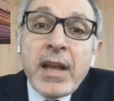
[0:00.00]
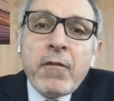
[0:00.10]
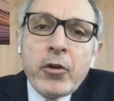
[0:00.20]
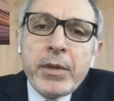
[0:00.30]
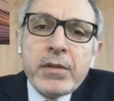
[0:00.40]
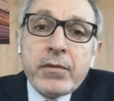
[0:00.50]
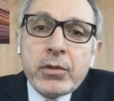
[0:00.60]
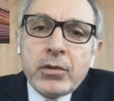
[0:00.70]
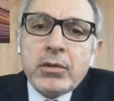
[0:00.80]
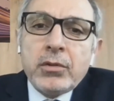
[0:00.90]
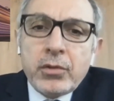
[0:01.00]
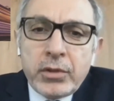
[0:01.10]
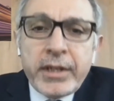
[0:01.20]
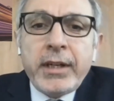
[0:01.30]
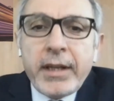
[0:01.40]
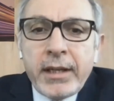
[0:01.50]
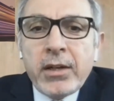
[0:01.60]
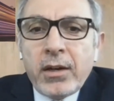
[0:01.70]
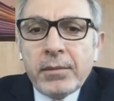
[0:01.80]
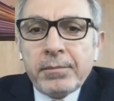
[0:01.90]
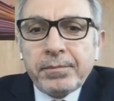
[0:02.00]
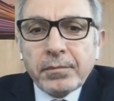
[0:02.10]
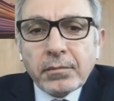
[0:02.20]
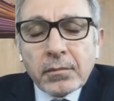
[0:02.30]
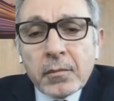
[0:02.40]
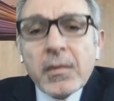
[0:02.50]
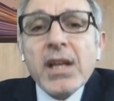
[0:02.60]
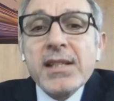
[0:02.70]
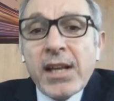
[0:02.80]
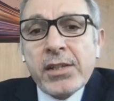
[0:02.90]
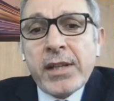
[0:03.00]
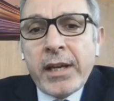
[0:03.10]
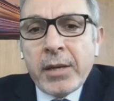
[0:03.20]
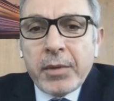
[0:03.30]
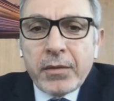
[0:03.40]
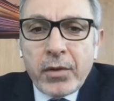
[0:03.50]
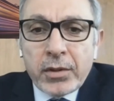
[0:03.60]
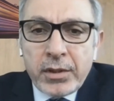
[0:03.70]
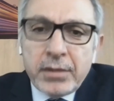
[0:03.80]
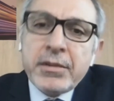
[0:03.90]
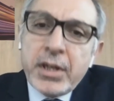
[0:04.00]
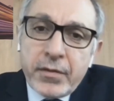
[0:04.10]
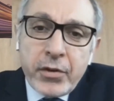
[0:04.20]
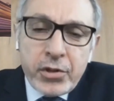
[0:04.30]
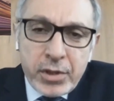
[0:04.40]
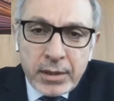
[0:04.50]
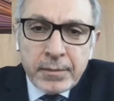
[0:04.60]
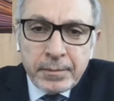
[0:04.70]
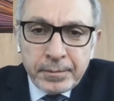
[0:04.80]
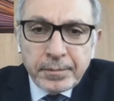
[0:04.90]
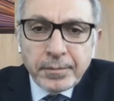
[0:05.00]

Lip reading: That would be really, sustainable for the near future.